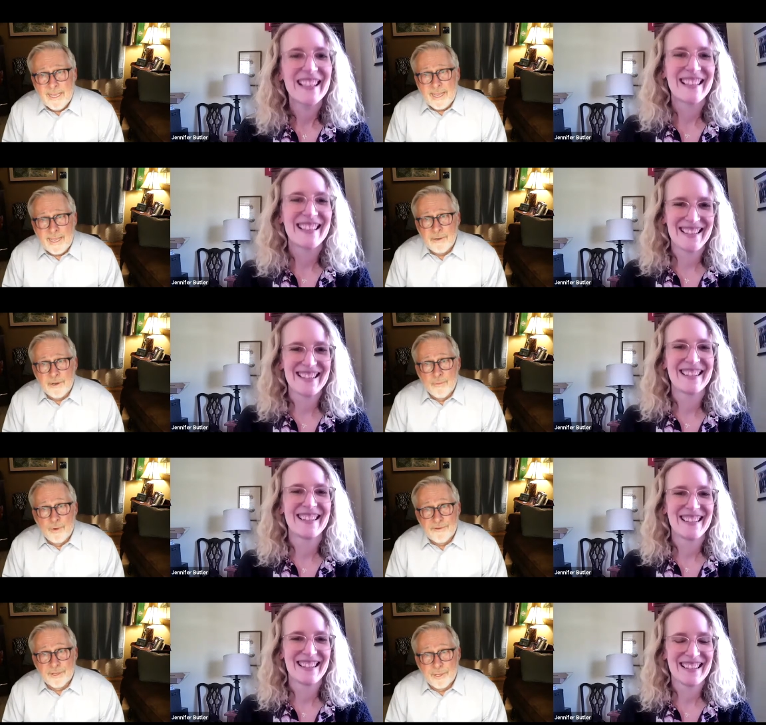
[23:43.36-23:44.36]
Speaker 1: and
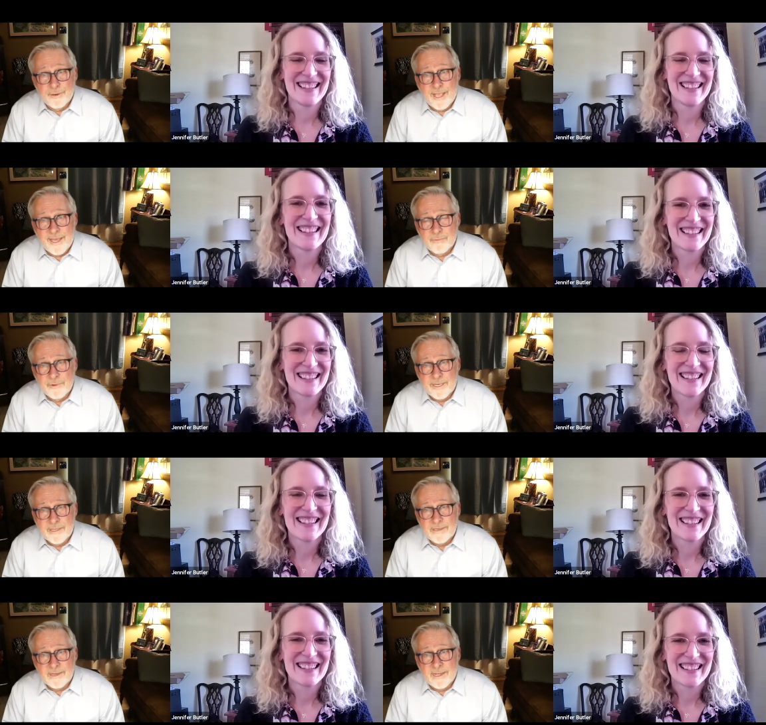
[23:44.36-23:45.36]
want to learn how to read
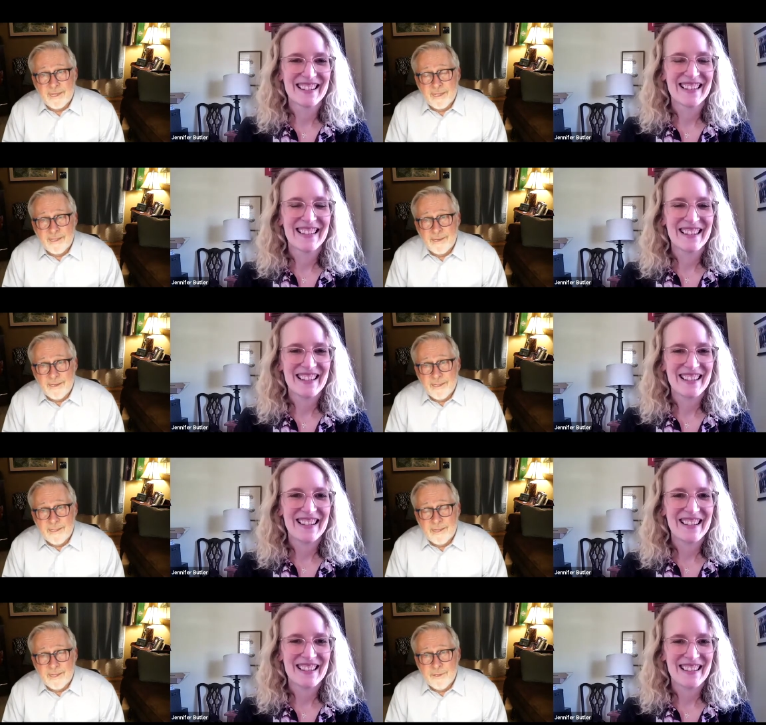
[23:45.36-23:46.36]
it
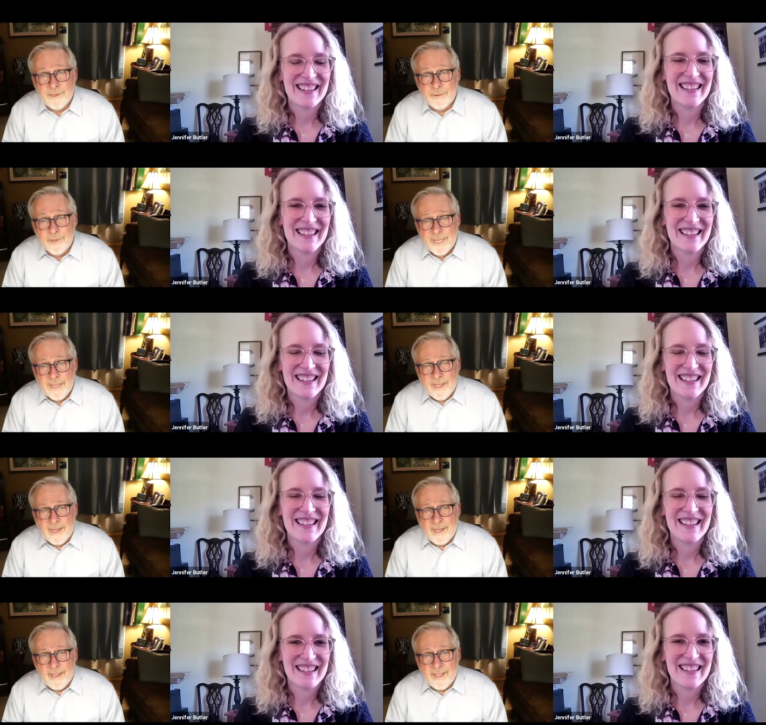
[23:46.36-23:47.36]
anew.
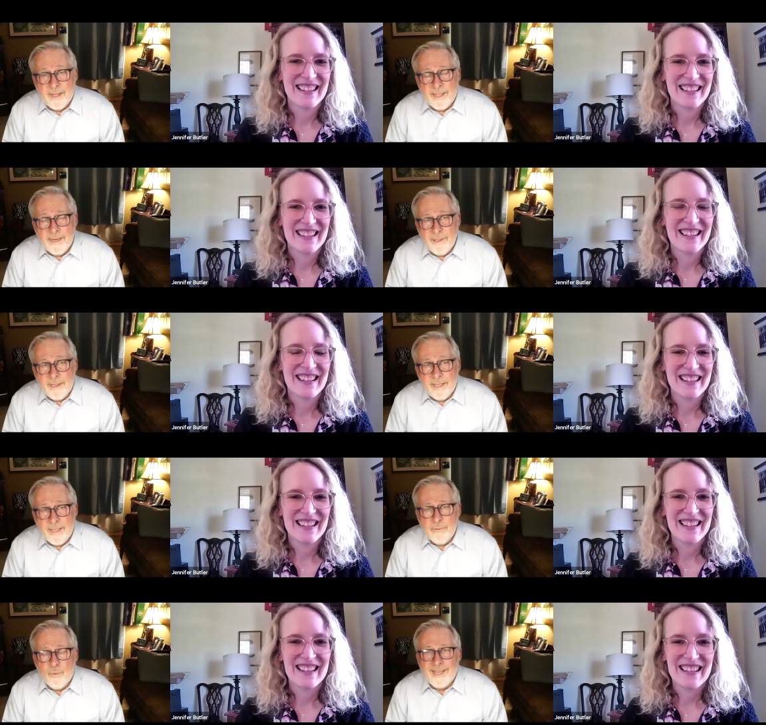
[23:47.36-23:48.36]

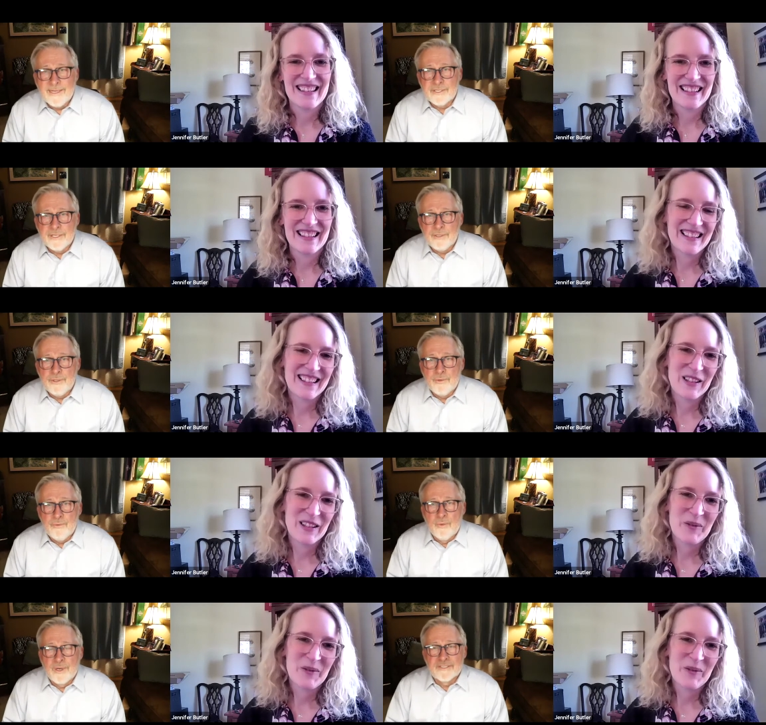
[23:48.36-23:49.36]
Any ways that you
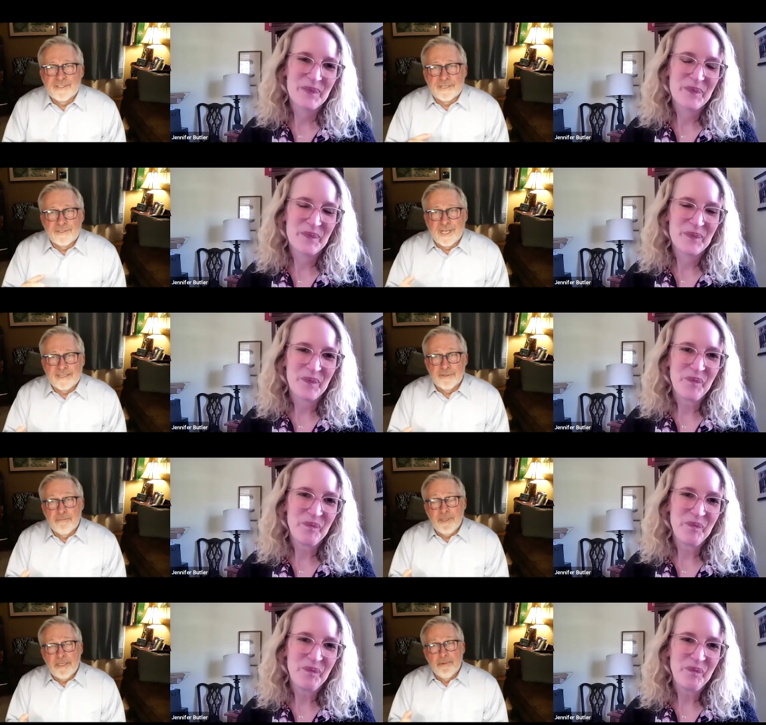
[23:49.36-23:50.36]
want to suggest to
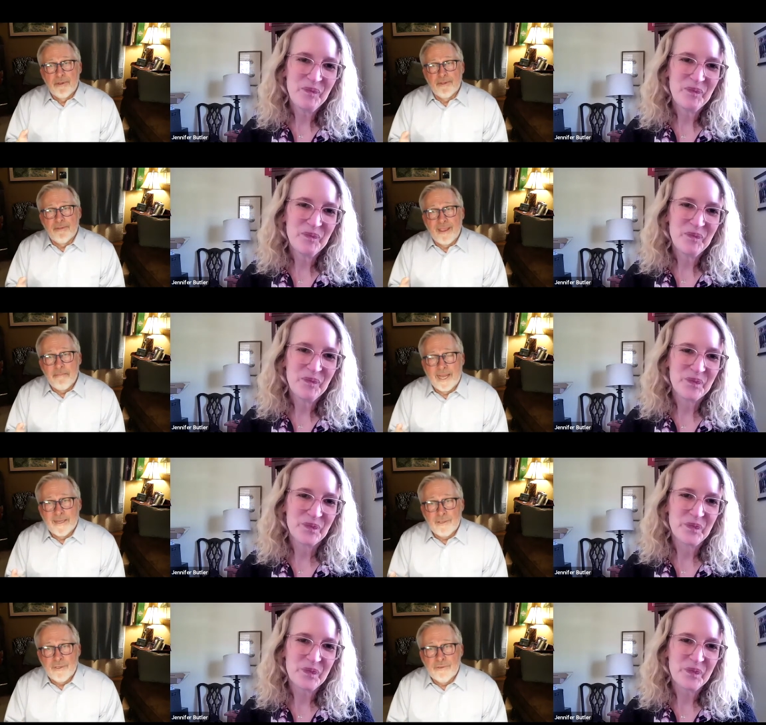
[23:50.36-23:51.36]
people that they
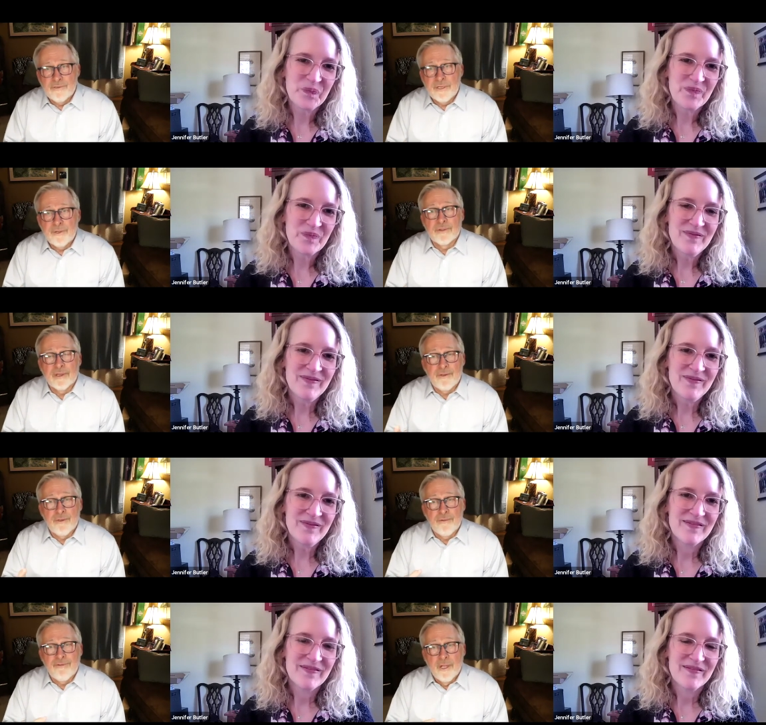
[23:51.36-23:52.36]
might use it, or that
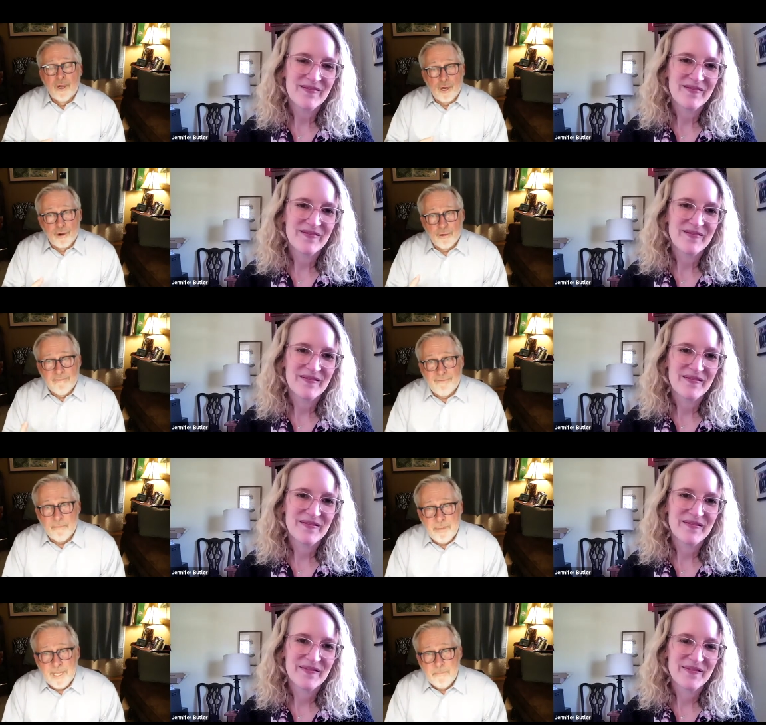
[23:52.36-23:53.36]
you've heard
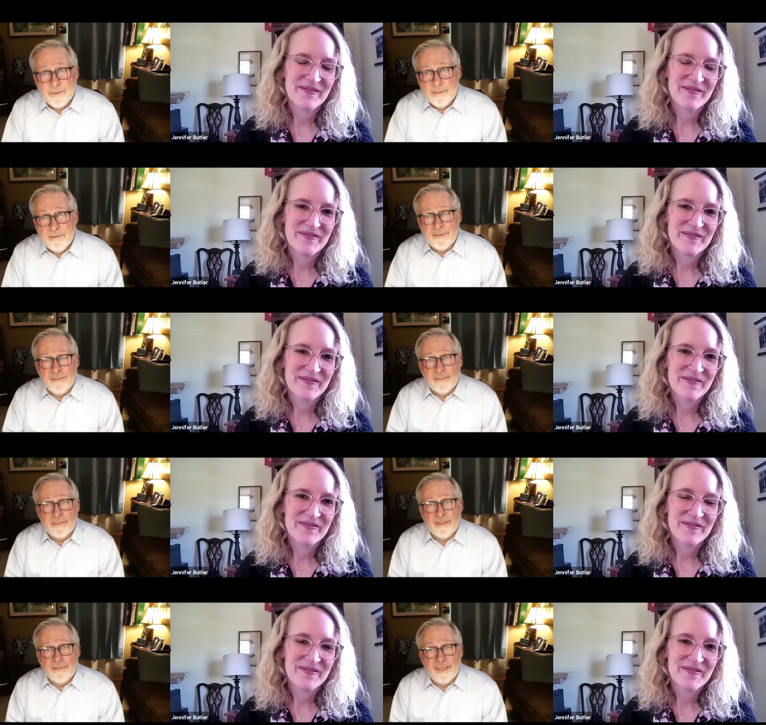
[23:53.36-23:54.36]
from people
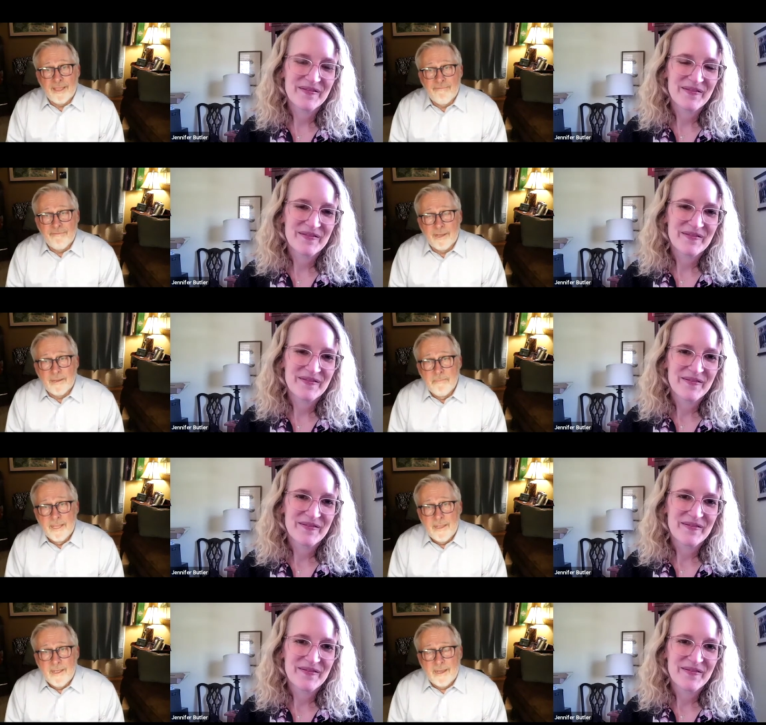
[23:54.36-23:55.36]
that they've
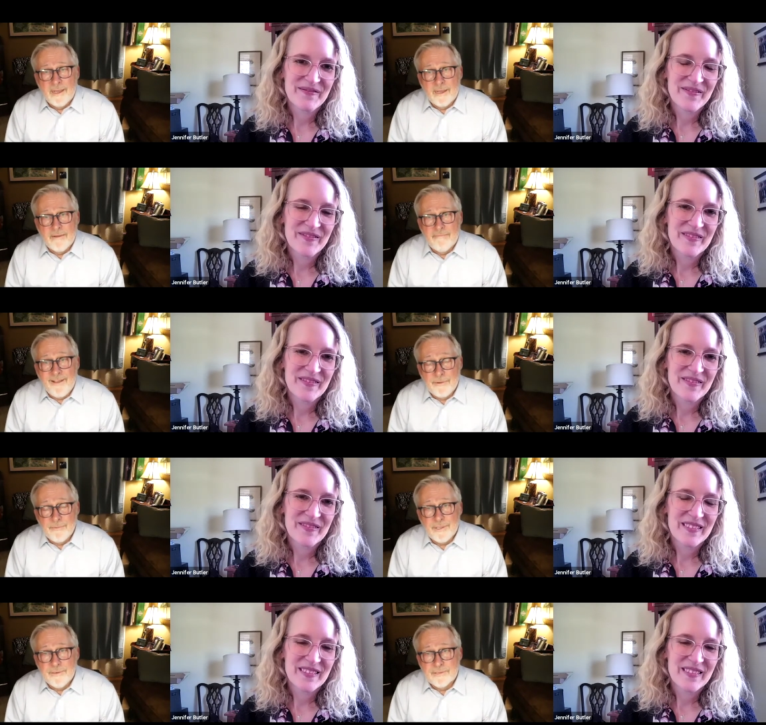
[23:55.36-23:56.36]
found
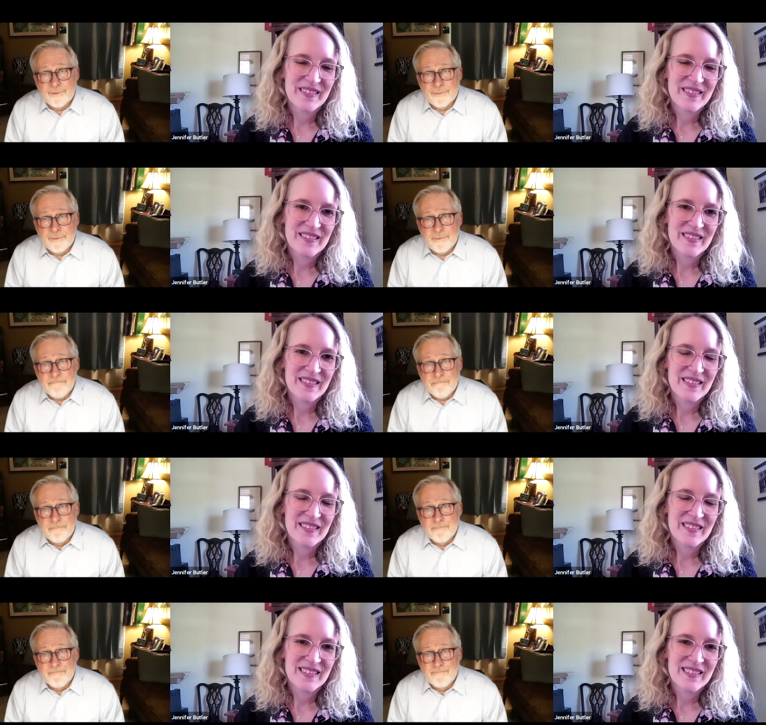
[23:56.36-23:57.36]
it useful to them?
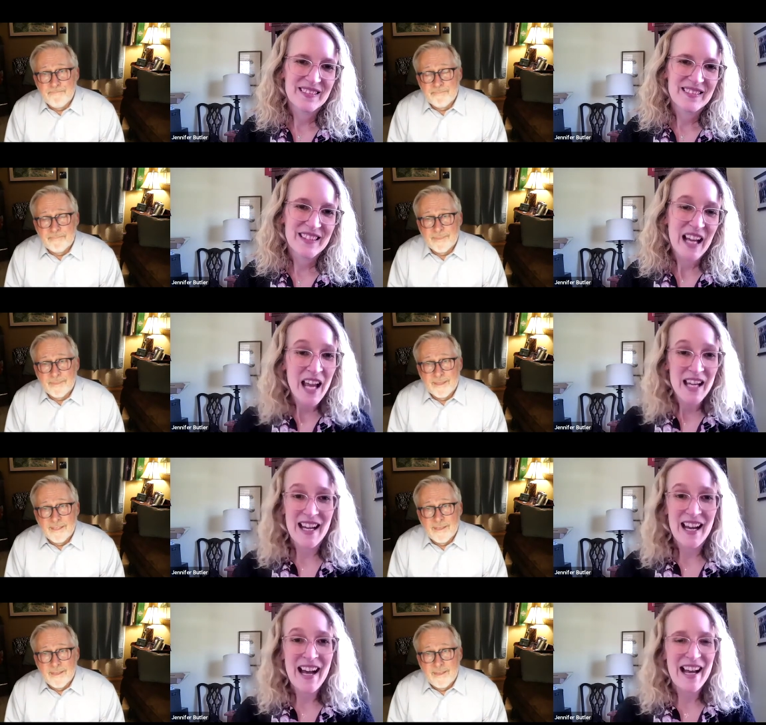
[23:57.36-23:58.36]
Speaker 2: Yeah,